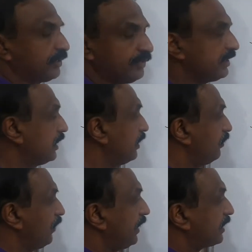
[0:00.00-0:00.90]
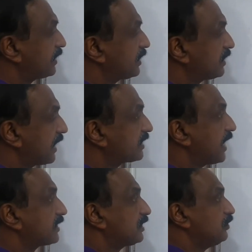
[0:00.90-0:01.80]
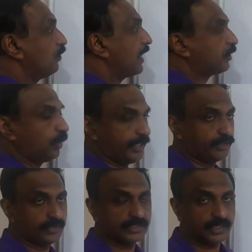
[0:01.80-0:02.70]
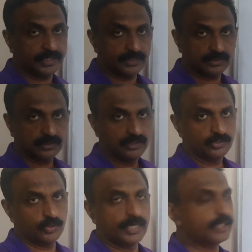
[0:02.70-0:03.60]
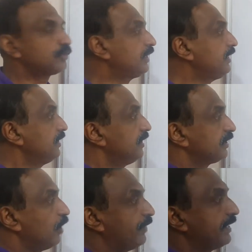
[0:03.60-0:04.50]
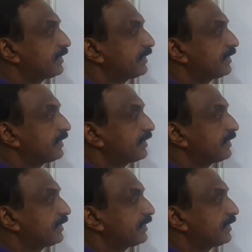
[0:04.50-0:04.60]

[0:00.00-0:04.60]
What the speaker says: of the, when it touches x-axis, y-coordinate was the radius. So naturally, now when it